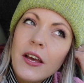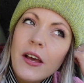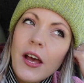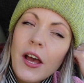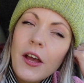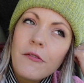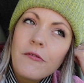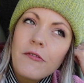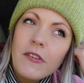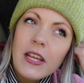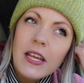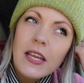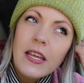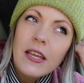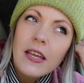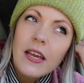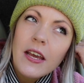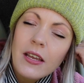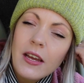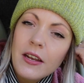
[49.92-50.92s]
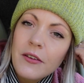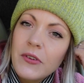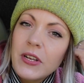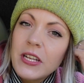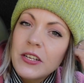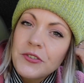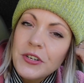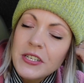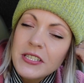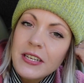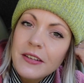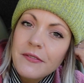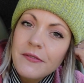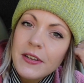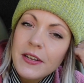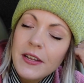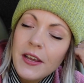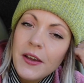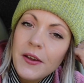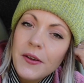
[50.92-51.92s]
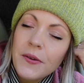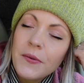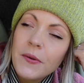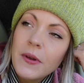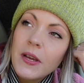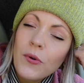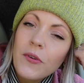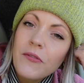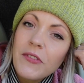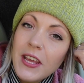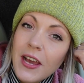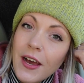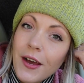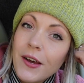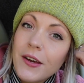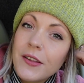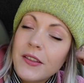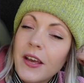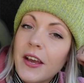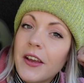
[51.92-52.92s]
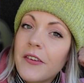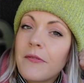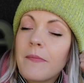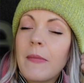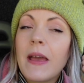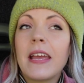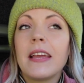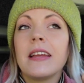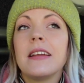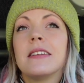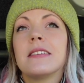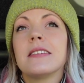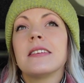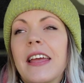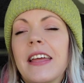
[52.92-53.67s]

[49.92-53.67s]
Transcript: hopefully kind of an interesting video. All of the art that I've made